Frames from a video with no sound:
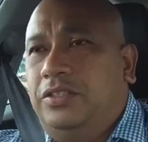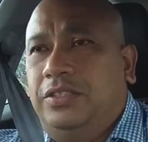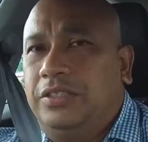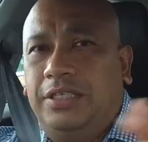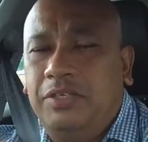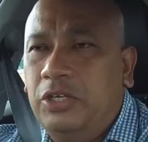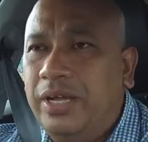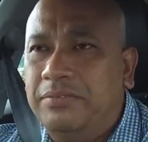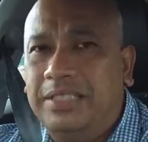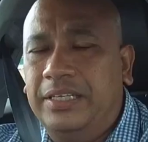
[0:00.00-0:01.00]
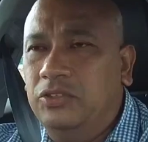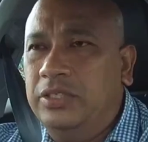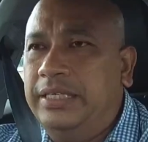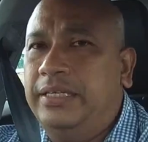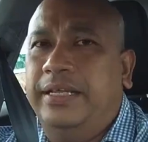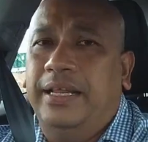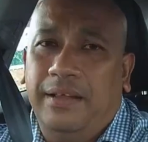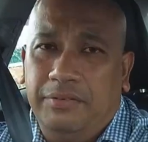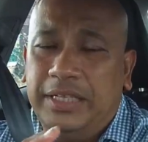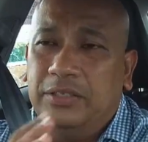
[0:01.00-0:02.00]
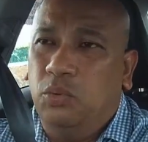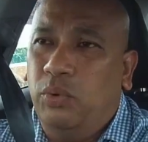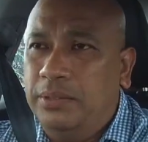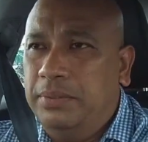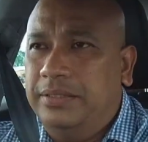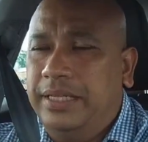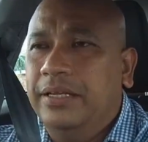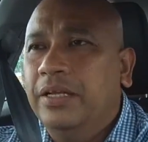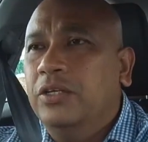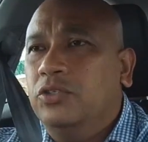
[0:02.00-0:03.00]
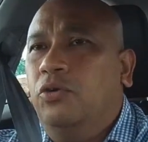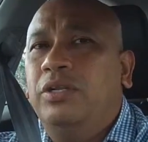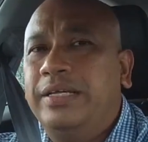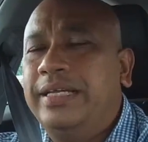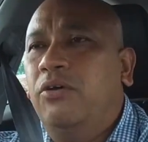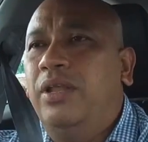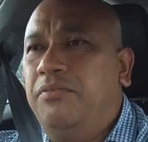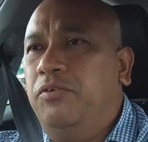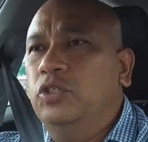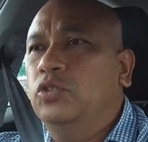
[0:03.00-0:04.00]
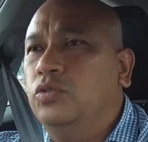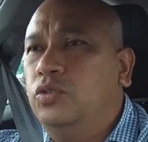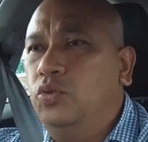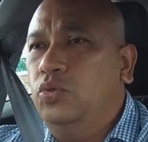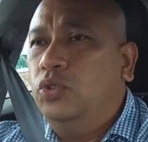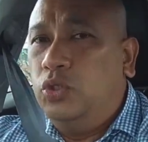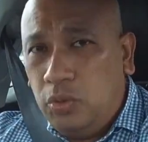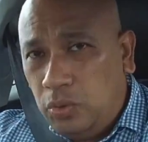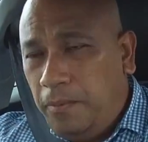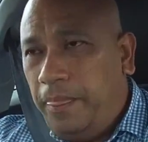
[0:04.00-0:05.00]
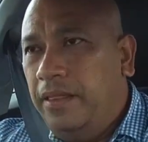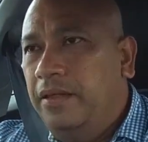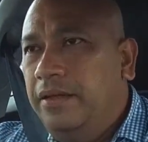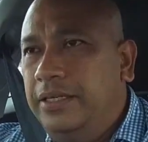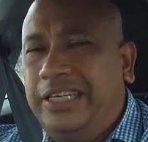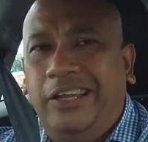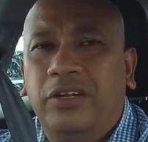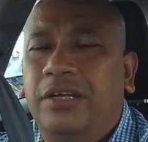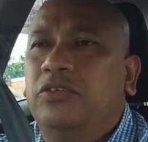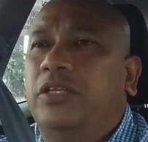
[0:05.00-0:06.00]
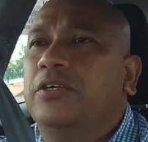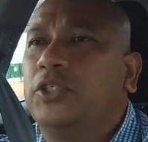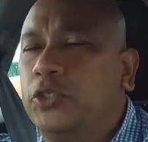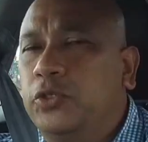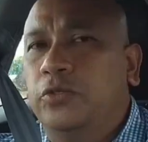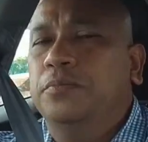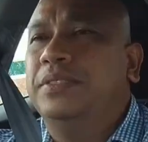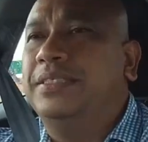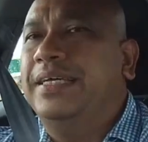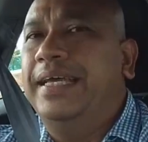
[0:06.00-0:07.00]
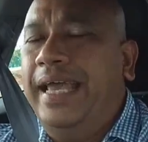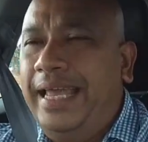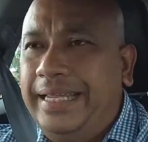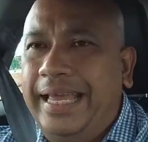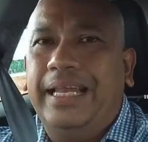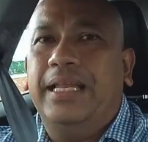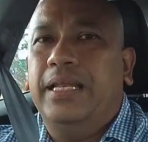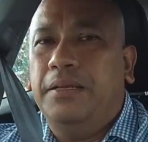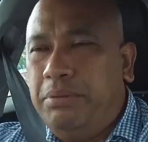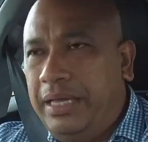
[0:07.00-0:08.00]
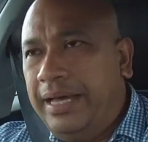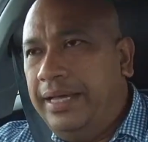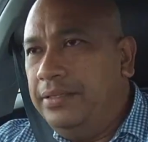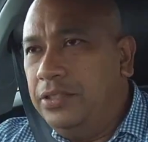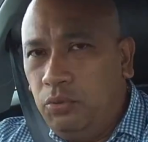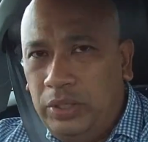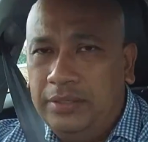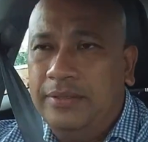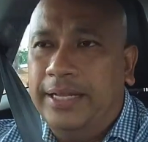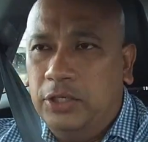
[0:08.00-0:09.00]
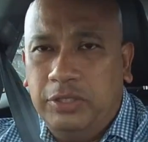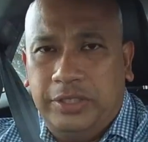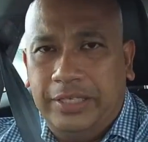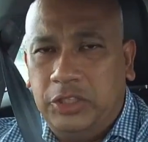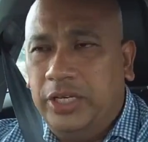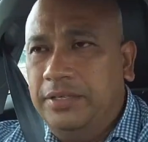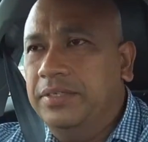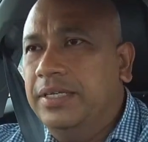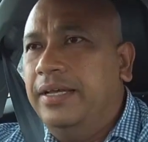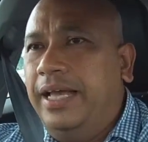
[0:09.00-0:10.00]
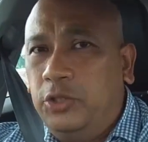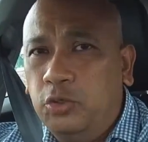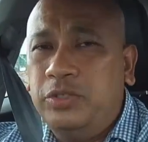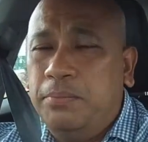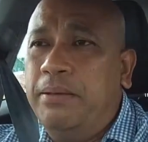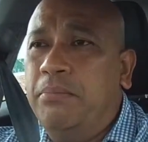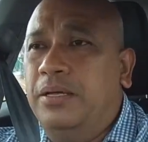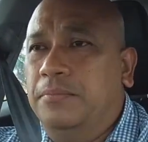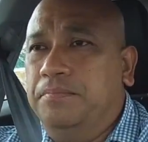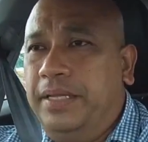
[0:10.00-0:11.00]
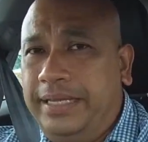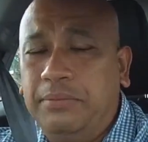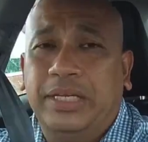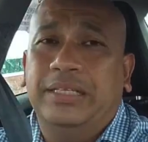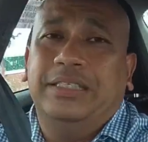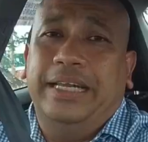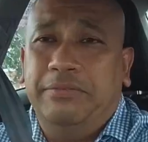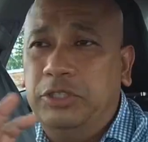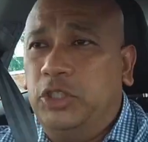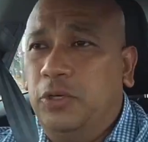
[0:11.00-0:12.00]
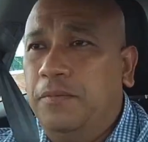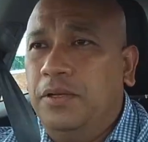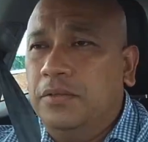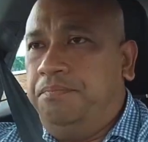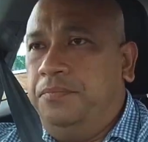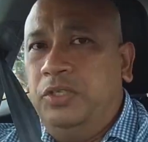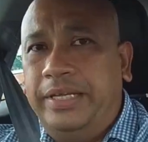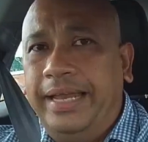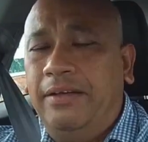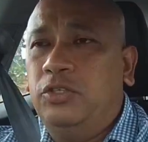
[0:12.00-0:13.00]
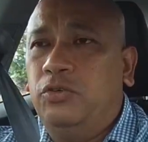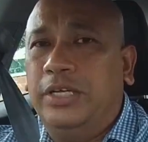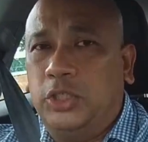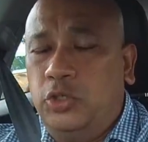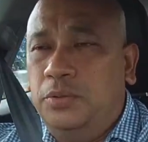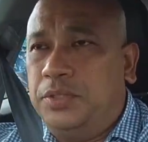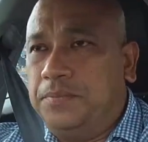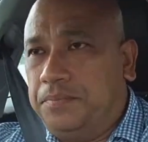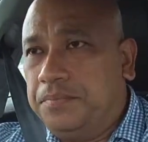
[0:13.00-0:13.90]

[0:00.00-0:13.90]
It's giving you everything that you need and everything that you want, basically. So the only thing now left for you to do is head on down to their showrooms and get behind the wheel and do a test drive. And do remember, and I keep saying this in every show, when you head down to their showrooms,